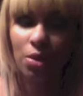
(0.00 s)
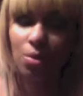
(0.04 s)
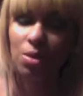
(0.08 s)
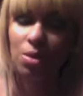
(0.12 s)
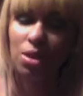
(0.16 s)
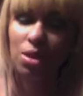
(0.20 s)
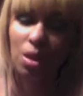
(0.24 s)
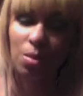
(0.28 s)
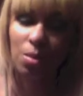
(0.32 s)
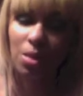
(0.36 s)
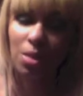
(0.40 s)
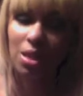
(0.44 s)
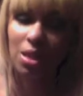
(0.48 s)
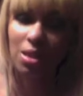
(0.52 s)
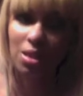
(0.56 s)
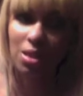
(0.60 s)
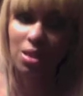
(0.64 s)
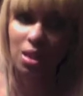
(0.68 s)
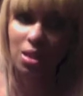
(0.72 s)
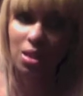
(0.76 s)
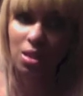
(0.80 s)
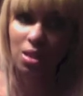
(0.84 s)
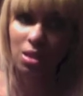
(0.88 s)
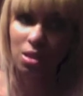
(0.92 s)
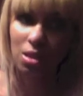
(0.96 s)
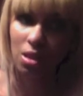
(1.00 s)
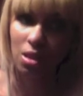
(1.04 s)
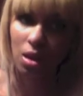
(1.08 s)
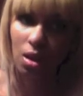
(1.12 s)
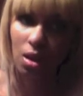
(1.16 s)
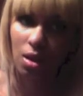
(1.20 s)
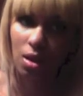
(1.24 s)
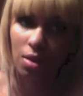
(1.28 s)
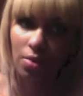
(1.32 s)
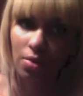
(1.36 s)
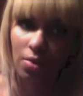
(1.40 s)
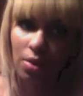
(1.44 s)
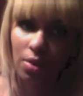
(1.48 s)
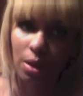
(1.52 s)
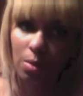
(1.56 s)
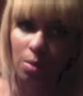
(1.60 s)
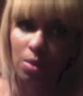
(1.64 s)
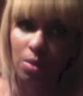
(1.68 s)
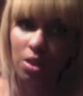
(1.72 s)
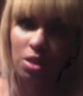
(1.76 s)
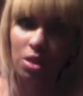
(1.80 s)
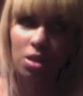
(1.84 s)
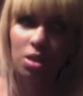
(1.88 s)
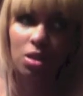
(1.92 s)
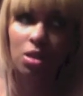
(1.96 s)
We saw him get inducted into the Hall of Fame,
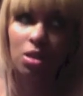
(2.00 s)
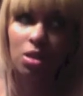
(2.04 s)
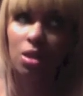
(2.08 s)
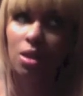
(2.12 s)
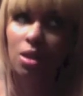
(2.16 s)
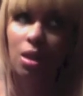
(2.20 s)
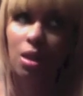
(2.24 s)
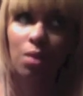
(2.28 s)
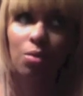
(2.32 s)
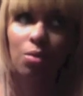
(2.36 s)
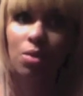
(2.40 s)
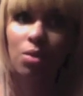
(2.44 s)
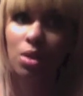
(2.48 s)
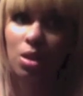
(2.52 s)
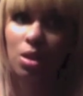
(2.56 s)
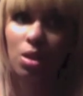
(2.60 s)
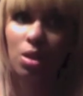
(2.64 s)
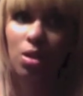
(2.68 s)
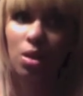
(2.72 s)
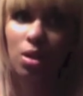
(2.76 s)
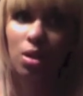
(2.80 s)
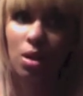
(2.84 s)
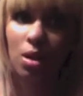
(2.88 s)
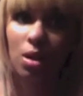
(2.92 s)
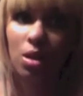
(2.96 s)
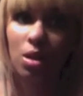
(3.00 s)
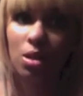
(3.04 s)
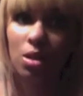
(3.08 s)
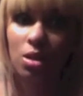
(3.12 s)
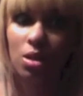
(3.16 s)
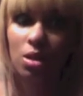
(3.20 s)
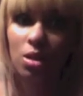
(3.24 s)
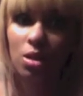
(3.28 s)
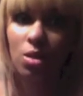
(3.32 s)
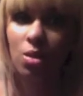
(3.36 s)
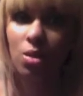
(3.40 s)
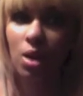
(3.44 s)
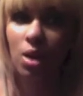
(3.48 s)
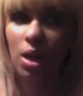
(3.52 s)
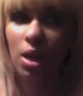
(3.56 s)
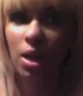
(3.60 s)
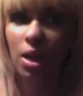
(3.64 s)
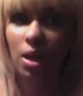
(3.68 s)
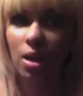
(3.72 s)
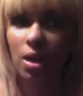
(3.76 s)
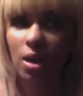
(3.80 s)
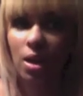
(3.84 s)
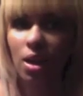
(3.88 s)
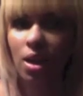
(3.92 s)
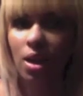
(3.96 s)
and she took that really to heart, and she
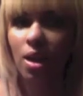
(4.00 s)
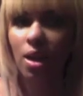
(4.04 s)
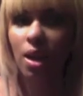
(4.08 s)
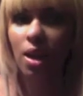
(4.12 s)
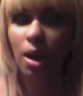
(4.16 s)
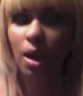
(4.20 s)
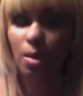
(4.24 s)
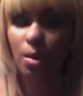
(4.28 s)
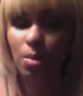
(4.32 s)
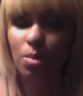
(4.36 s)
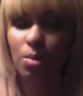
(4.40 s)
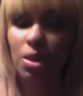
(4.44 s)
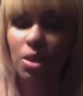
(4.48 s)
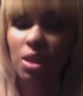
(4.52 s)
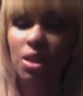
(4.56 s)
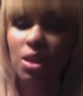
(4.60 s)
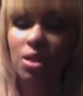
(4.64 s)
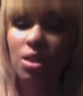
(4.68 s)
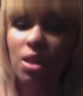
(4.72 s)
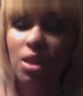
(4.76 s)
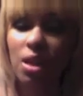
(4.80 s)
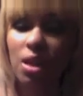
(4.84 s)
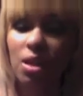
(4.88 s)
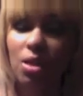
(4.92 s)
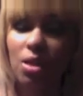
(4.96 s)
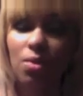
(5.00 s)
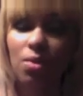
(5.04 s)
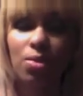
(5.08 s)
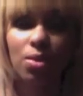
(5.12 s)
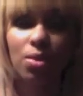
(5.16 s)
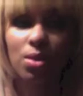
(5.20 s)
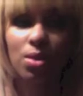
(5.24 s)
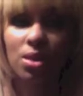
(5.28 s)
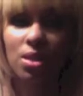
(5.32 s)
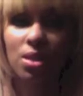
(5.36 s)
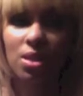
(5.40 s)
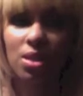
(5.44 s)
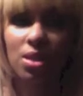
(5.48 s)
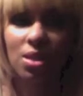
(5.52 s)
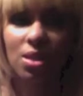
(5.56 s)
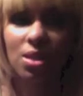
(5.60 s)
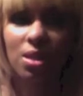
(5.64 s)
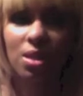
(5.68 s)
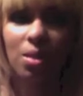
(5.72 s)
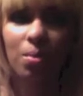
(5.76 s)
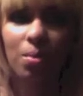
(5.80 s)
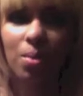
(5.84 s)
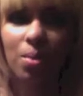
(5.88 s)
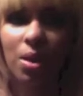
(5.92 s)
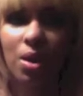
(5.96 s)
cried. I remember looking down at the floor and seeing
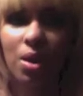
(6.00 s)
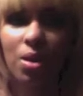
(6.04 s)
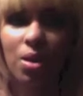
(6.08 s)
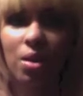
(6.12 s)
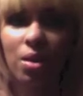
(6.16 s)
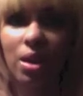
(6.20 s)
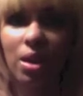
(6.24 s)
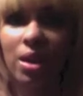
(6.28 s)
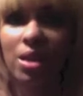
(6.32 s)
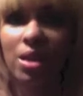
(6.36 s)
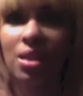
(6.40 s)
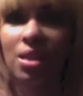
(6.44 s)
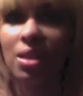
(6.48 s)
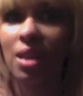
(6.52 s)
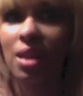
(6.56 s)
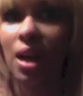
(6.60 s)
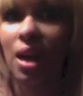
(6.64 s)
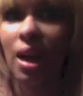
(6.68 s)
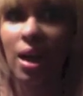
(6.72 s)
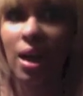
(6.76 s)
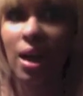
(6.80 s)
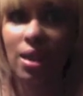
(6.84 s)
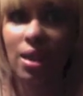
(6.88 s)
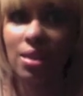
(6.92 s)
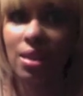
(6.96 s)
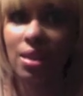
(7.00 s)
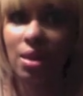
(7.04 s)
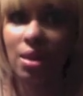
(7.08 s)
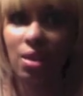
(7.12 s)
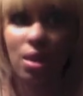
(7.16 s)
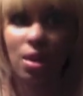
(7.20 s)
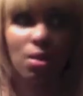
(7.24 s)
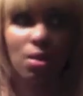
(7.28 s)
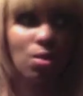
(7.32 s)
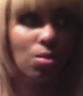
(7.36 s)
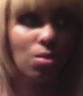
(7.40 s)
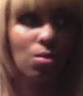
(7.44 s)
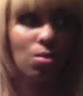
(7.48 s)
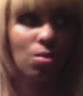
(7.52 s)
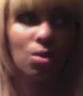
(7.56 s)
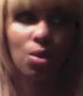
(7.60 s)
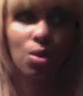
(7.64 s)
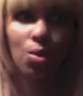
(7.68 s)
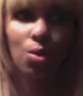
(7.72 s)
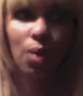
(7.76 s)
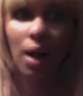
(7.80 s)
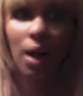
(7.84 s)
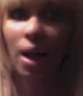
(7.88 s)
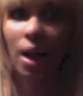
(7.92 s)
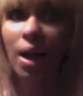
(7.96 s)
CM Punk crying his eyes out. I don't know
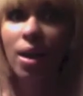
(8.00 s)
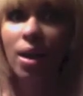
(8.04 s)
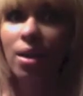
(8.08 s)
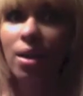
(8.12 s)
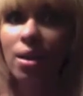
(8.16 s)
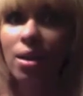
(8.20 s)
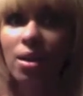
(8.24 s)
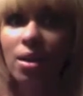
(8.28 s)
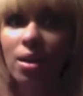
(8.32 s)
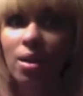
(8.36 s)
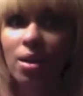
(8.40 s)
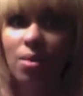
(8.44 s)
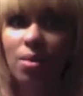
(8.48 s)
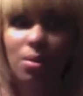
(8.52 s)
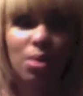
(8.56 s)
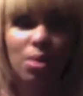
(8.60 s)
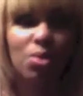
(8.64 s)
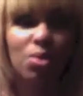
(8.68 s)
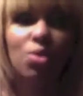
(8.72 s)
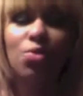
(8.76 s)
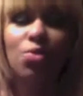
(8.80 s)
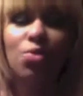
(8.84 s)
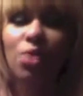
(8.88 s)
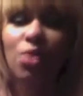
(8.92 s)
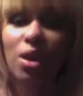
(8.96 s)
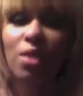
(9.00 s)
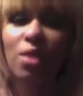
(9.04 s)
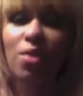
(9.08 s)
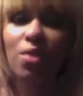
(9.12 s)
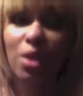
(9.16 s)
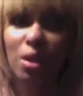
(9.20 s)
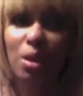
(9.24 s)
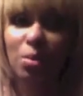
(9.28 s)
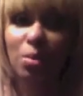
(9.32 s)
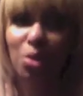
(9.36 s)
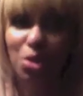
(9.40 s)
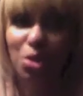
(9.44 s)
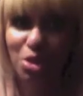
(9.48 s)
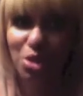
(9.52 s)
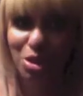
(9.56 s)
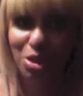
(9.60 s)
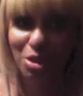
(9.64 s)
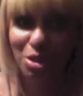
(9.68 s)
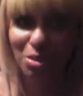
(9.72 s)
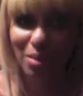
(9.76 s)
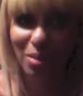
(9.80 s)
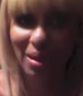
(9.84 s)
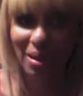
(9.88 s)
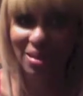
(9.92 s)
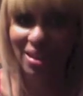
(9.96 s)
why. He was very, very
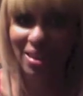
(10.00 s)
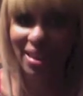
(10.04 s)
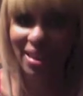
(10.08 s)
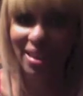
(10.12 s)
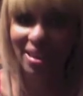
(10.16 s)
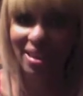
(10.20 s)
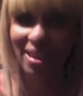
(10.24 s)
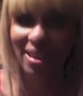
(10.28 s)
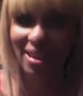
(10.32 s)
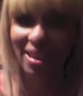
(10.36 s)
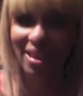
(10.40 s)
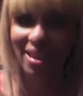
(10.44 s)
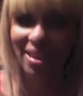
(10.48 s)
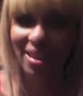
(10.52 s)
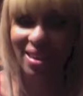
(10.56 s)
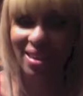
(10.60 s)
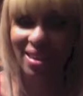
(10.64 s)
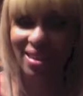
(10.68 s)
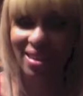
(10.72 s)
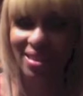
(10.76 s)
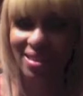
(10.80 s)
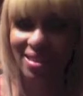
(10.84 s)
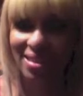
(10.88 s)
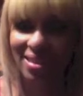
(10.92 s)
emotional about that.